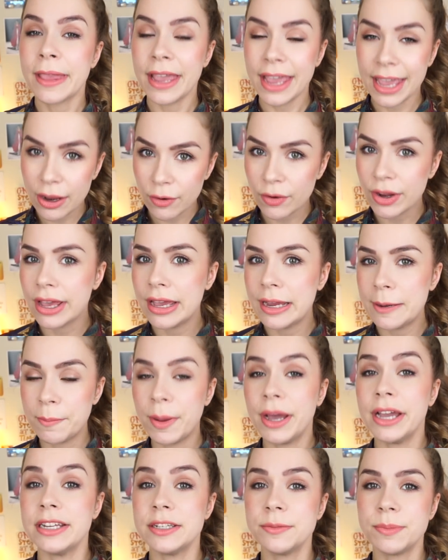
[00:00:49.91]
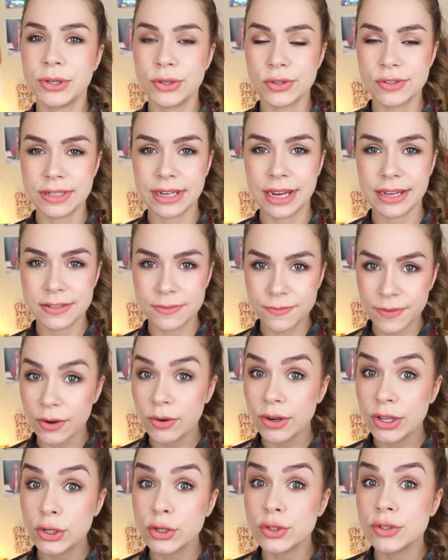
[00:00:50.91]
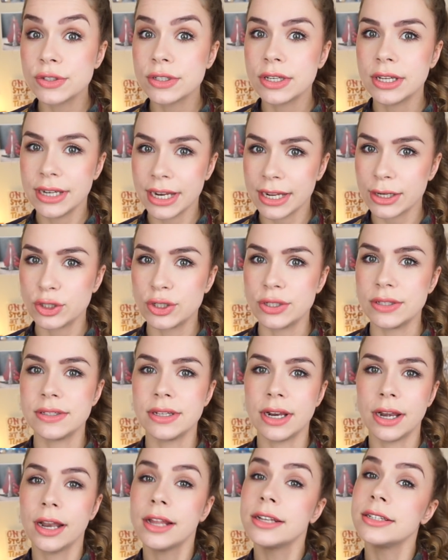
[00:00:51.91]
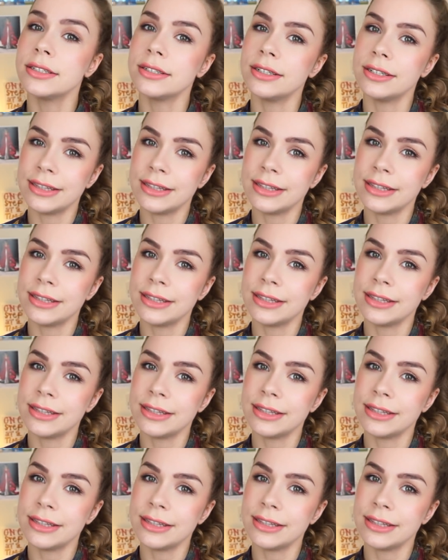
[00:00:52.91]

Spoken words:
area in mind because it has very good connections in London,